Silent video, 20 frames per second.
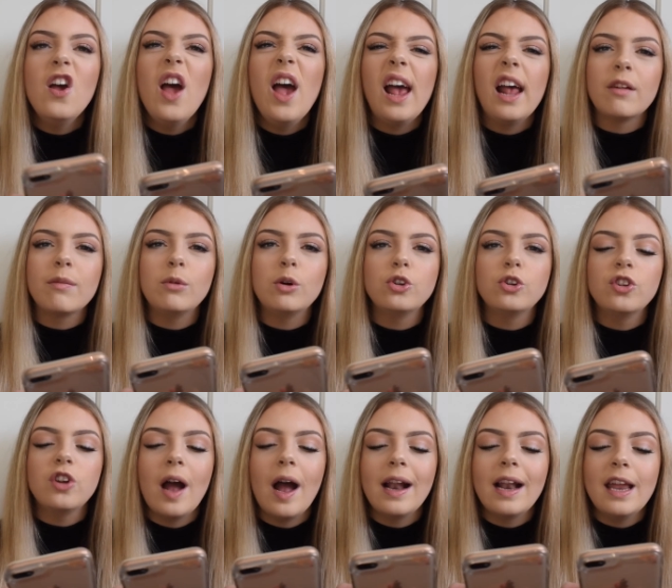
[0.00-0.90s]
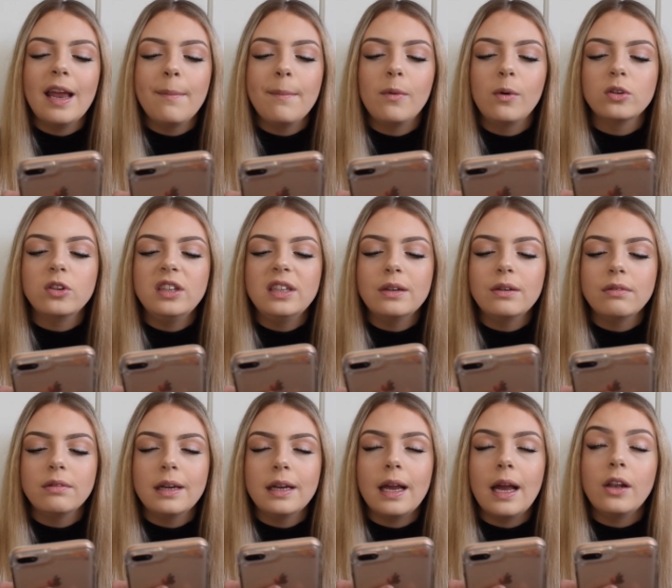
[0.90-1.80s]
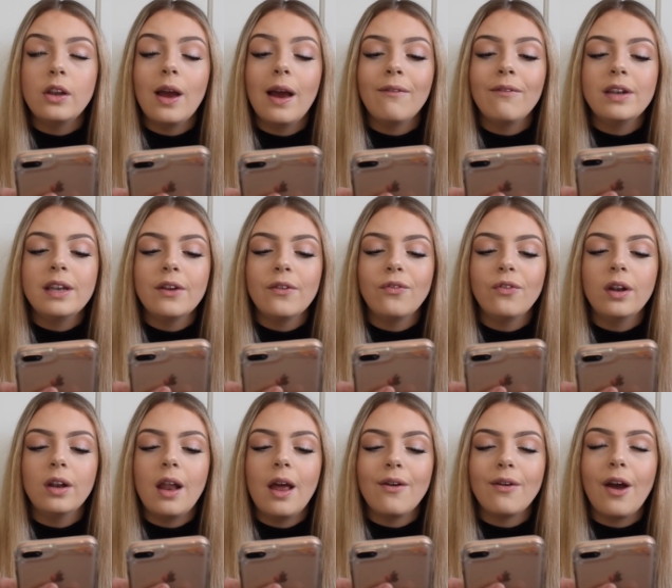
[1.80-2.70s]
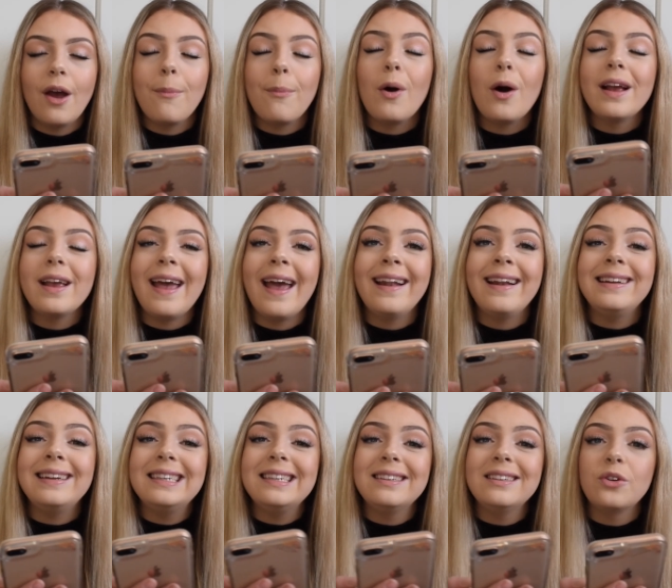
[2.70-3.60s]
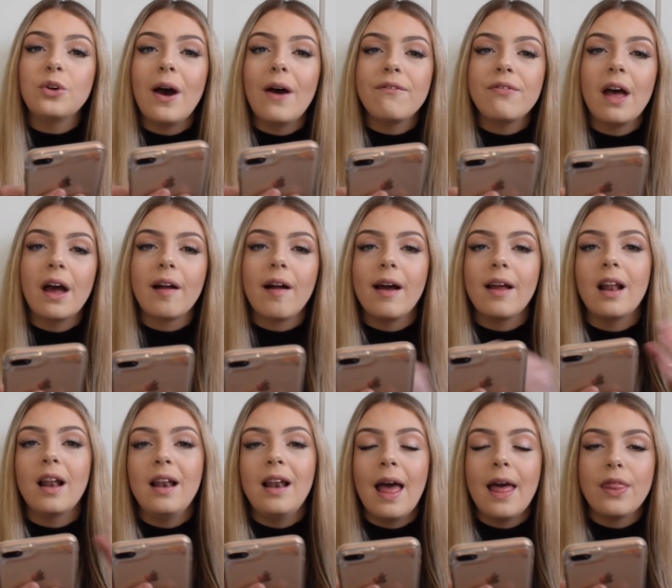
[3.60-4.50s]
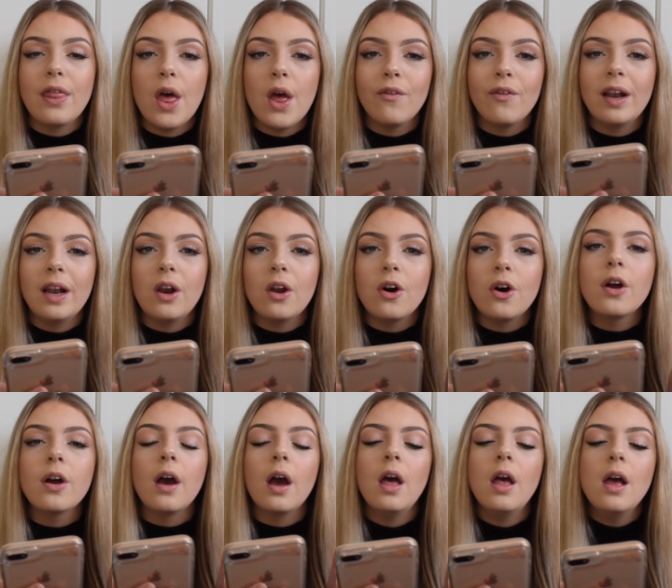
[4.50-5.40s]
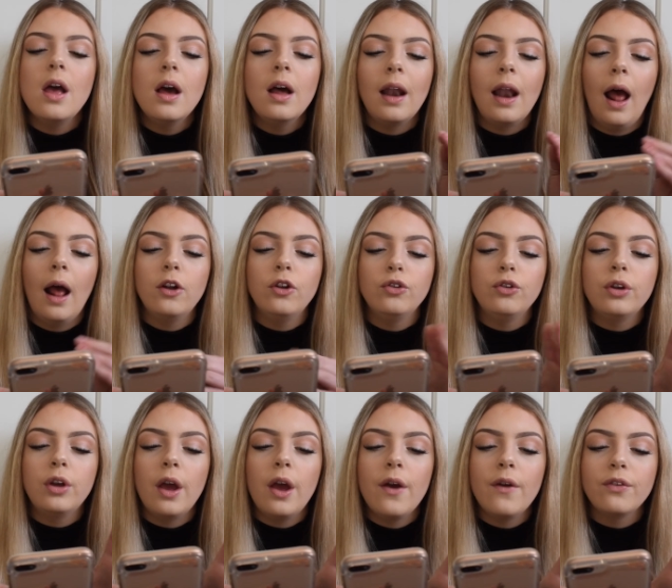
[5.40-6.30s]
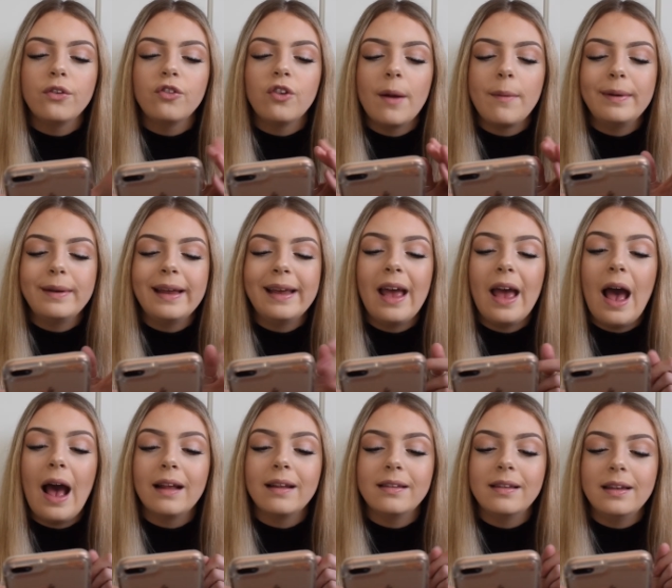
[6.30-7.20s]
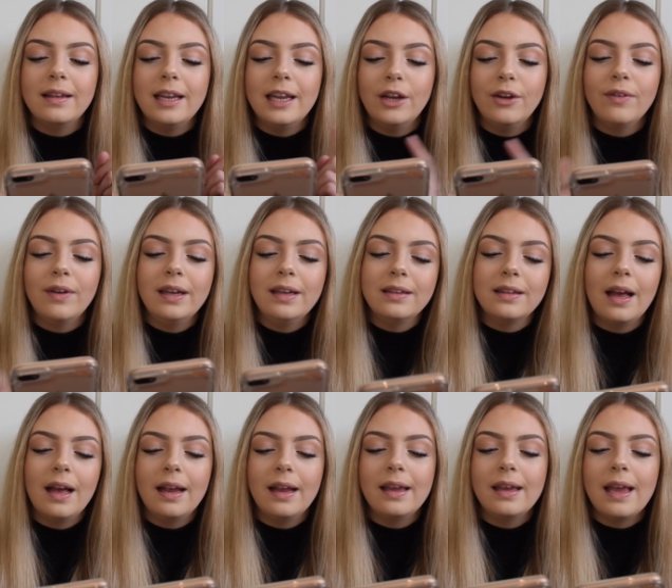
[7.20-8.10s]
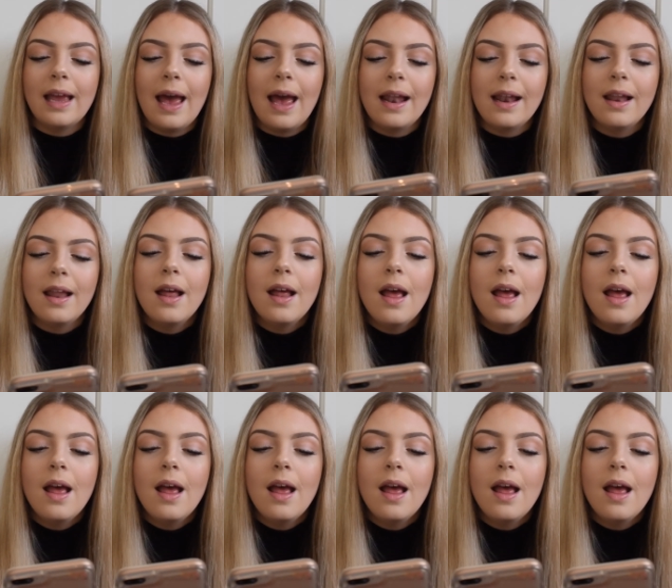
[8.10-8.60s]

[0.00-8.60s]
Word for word: It's more shiny and more silky, and you have a different logo, but again it still have that kind of leathery look, like girth strap, and it has the D-rings again.